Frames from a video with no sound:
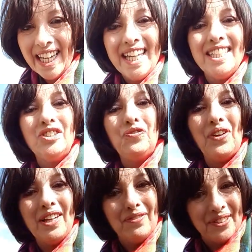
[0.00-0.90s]
His
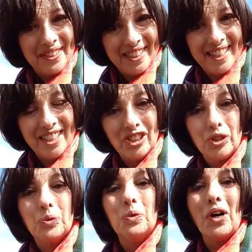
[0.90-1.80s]
favorite
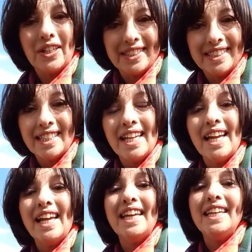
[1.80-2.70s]
dish was
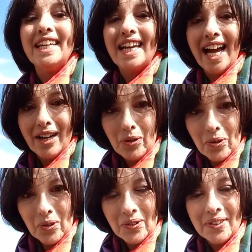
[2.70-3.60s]

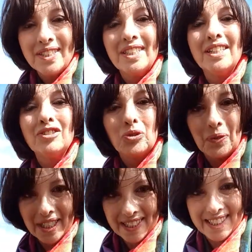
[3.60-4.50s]
icaco
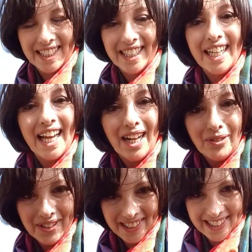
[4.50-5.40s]
sweet,
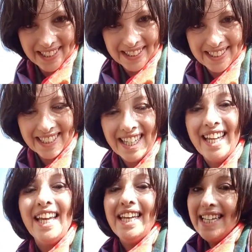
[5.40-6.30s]
icaco dessert.
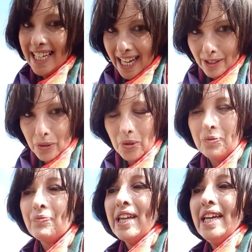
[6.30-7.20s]
Icaco,
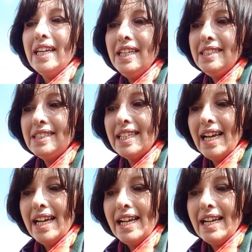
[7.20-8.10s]
it's
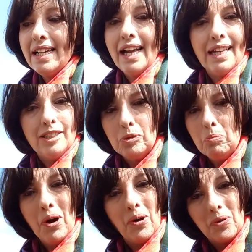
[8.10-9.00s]
a
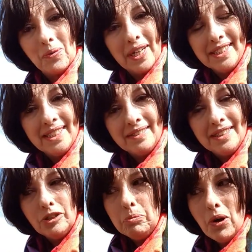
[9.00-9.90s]

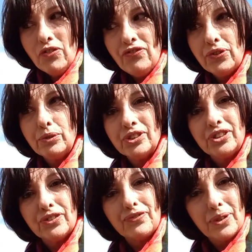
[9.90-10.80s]
small fruit
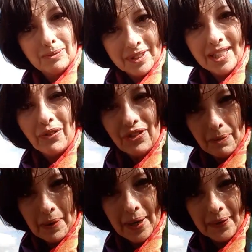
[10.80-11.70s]
from South
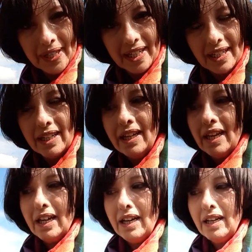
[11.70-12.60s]
America.
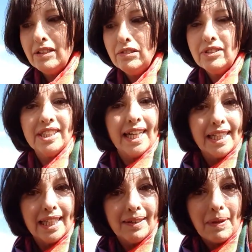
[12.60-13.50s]
Looks
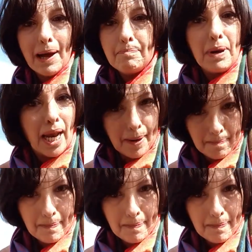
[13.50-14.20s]
like a plum.